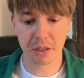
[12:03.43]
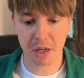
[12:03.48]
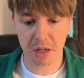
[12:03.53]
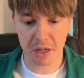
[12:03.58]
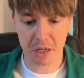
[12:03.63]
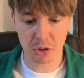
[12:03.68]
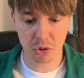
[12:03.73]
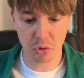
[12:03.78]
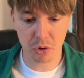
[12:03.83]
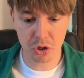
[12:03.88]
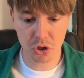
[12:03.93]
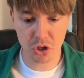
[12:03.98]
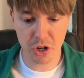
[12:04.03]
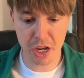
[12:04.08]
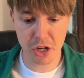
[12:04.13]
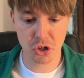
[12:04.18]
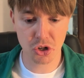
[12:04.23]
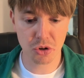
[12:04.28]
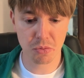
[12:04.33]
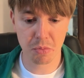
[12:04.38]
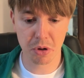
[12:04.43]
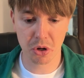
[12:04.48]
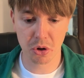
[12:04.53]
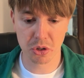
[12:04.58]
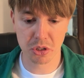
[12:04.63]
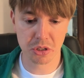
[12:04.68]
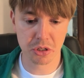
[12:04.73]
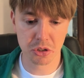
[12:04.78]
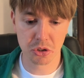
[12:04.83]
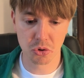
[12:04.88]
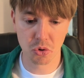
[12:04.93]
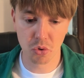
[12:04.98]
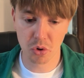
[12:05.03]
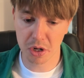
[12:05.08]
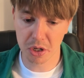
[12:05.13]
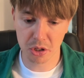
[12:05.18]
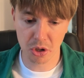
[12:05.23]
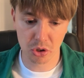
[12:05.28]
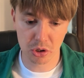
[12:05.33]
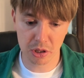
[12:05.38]
he has to exchange because this rook
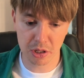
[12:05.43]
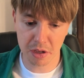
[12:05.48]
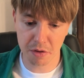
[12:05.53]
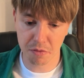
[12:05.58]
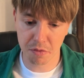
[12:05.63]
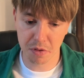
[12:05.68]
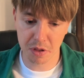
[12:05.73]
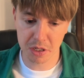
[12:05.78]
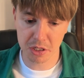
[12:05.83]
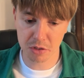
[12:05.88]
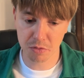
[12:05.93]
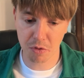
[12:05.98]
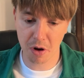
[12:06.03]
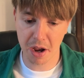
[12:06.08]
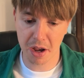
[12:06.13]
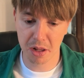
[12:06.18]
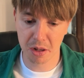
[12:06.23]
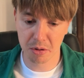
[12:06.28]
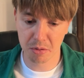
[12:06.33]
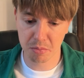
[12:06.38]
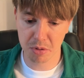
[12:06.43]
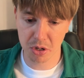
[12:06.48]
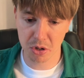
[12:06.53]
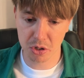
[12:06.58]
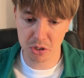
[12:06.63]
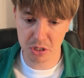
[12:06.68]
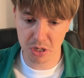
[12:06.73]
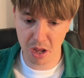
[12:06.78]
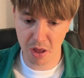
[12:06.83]
cannot leave this file because